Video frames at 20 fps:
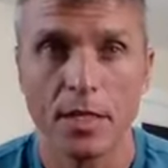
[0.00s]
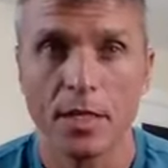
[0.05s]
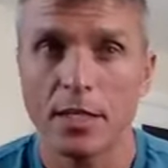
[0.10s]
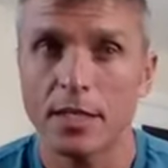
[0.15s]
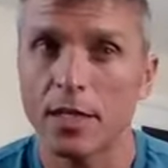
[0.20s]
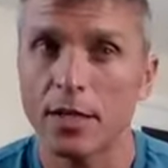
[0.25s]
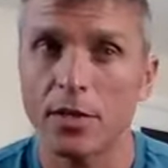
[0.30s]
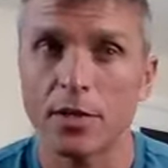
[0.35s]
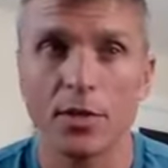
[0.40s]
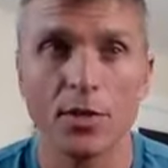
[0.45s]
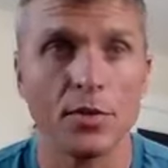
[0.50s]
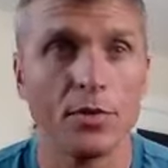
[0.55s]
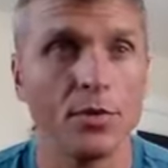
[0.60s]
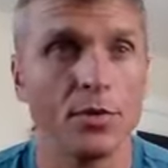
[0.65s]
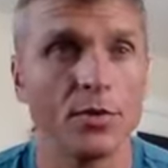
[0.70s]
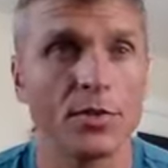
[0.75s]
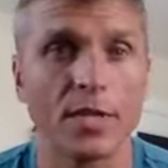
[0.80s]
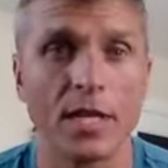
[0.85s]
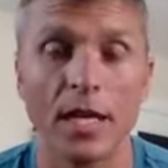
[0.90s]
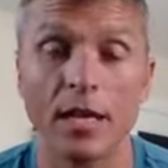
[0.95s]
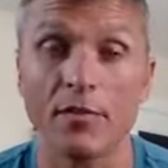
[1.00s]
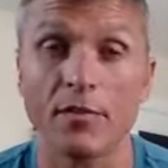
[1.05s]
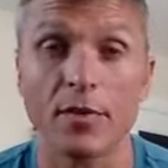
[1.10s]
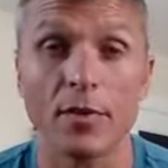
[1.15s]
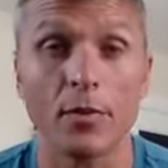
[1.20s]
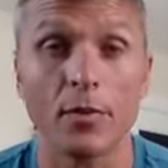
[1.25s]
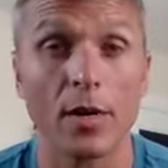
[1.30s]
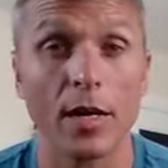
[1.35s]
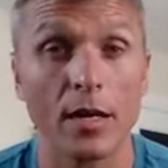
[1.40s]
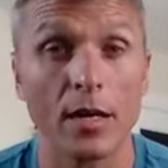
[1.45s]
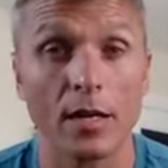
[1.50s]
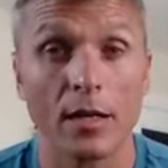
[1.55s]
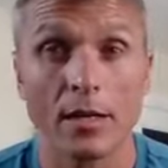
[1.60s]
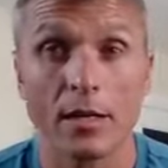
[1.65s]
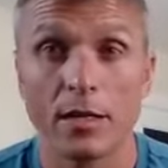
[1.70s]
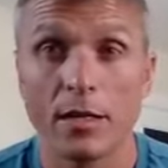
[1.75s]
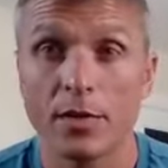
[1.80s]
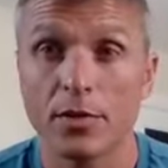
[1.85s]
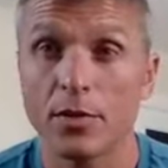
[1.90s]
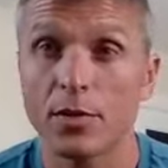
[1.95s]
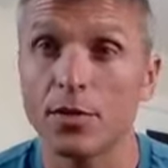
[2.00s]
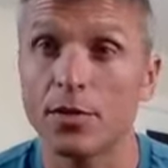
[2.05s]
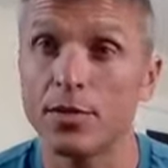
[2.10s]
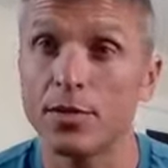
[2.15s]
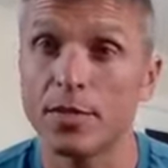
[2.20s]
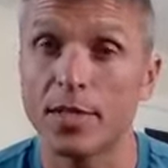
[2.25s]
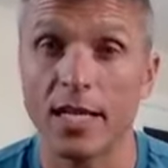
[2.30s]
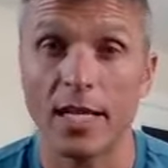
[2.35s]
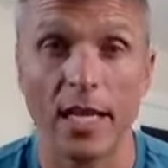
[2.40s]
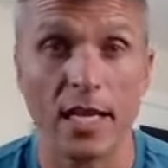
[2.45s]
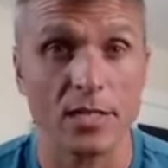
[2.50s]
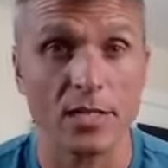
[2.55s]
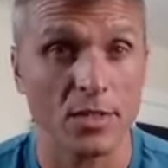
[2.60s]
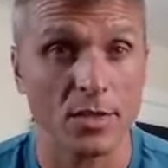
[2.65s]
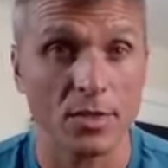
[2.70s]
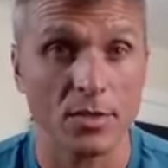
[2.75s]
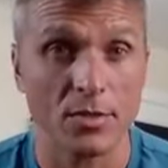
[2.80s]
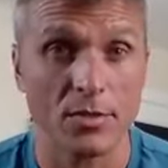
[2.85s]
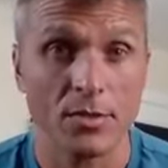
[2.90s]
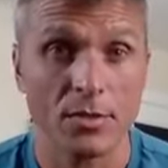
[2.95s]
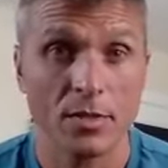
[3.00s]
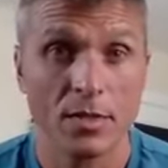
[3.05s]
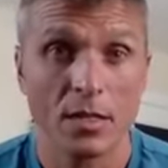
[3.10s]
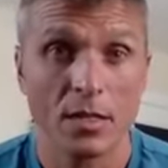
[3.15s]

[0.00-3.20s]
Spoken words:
They're used everywhere. They're used against you.